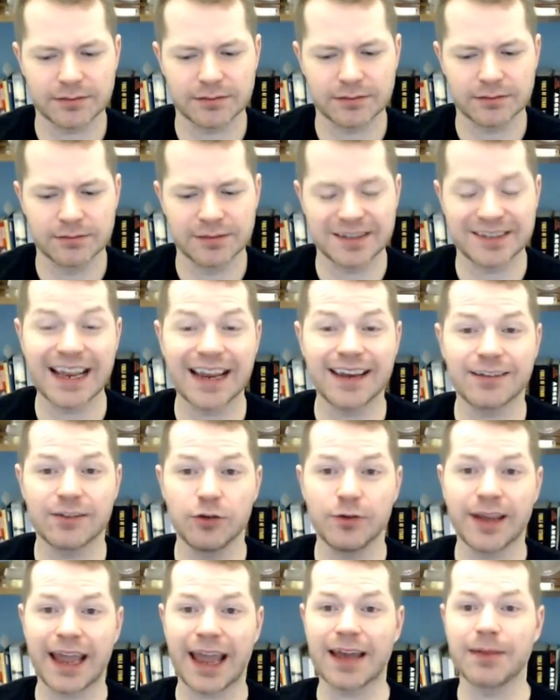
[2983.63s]
mistakes
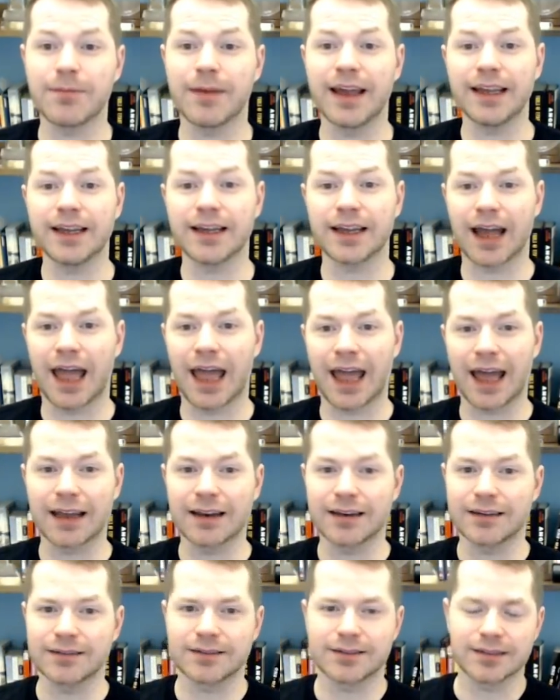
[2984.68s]
you can make
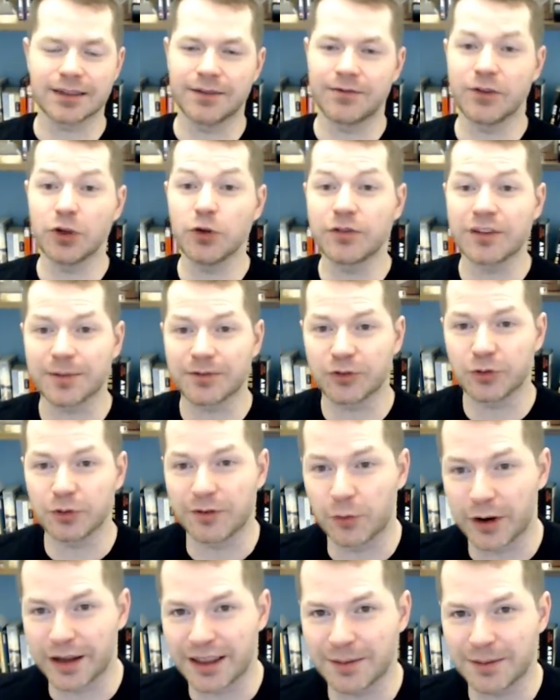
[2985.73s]
and a few tips
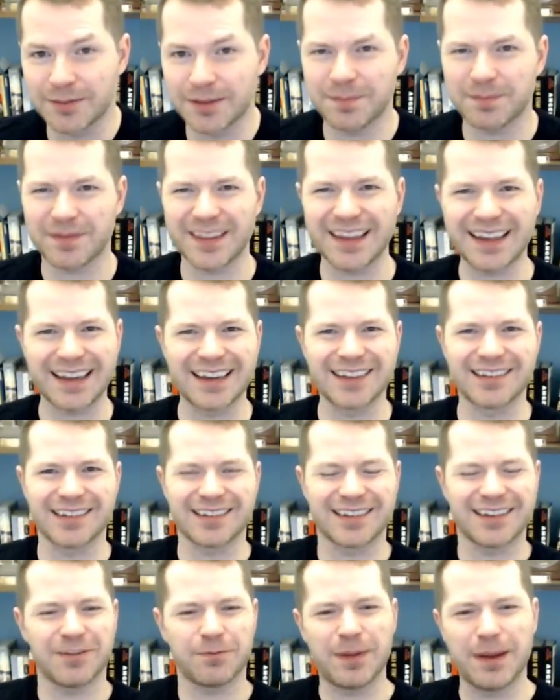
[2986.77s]
to avoid them. The thing is,
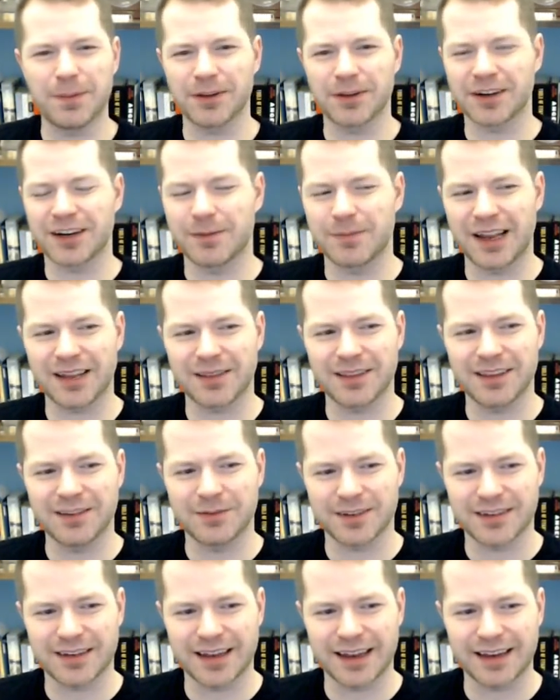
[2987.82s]
is that if people are going to make
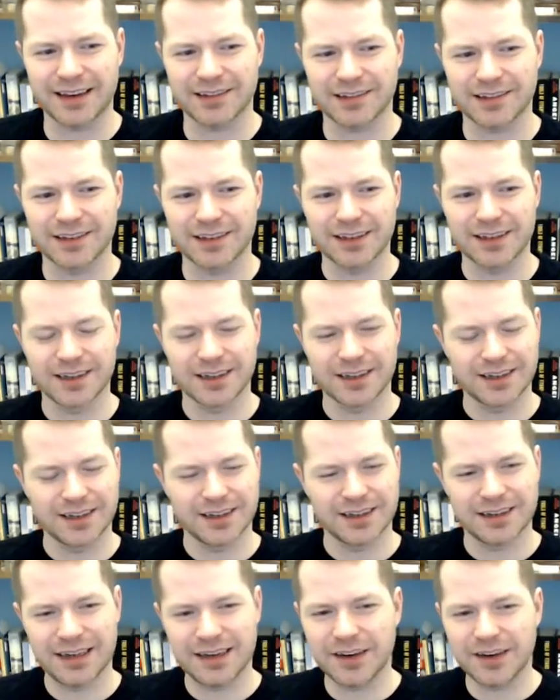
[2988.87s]
these mistakes,
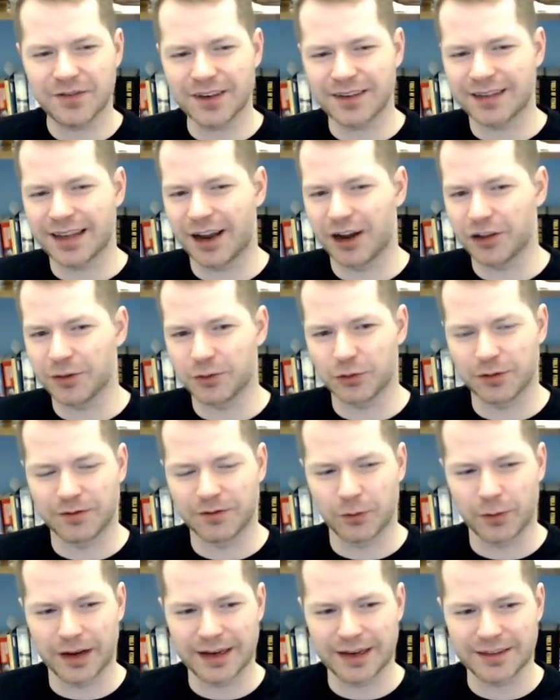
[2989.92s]
even if you tell them to
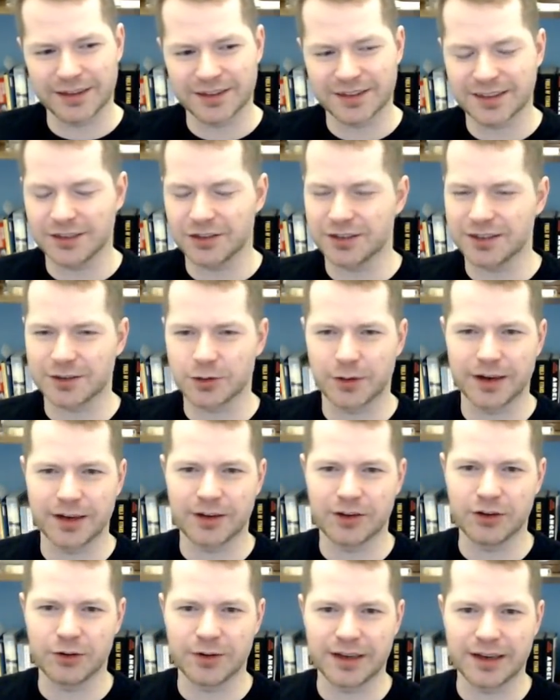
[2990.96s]
avoid it, they're still just going
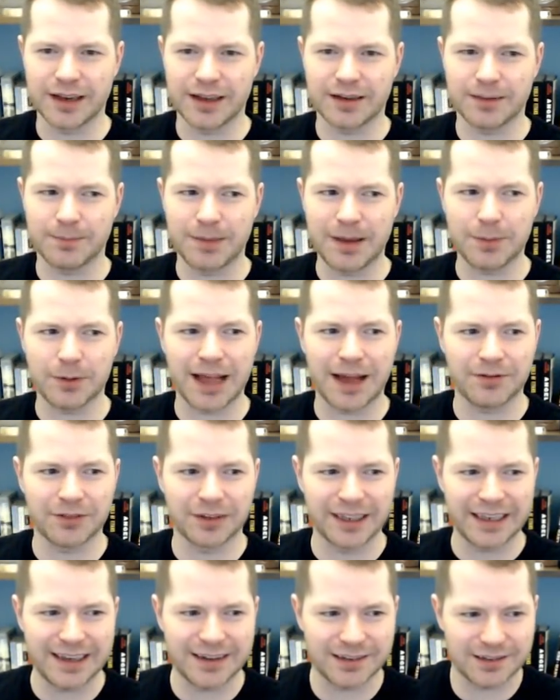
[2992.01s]
to do it. People
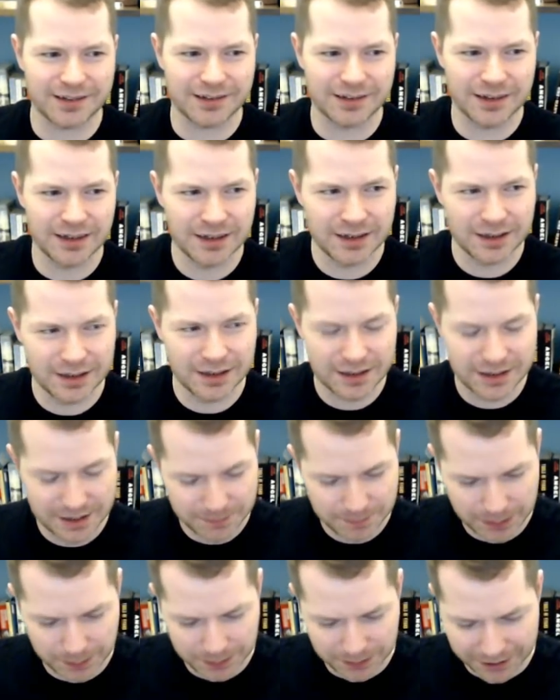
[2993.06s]
have leaks,
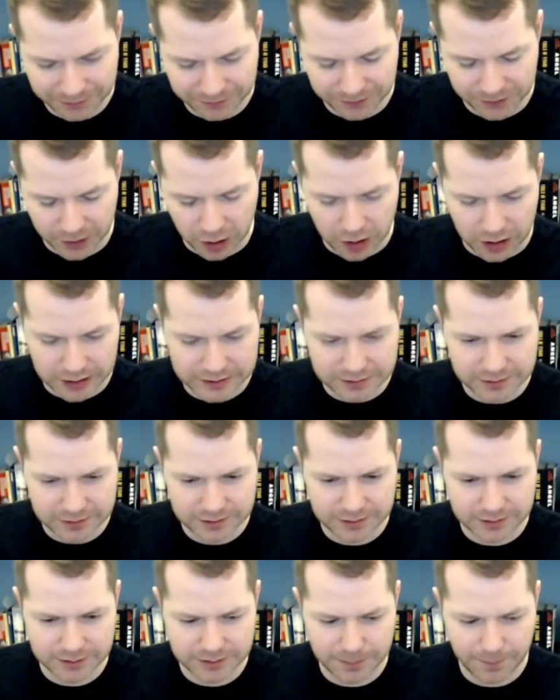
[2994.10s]
people have
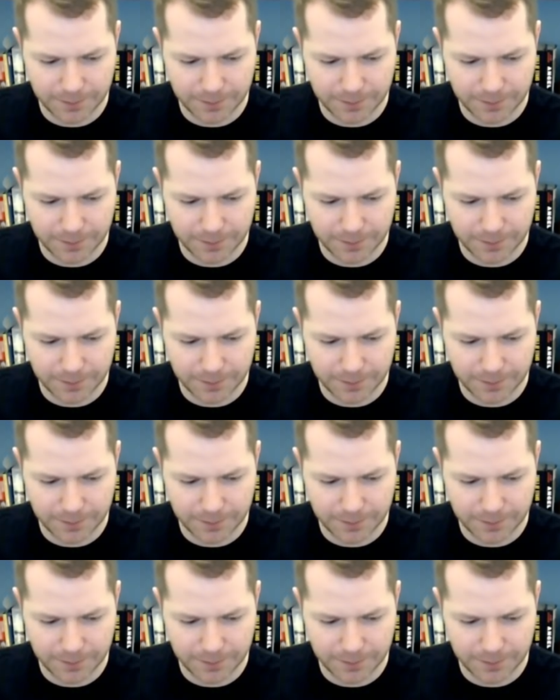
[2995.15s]
flaws,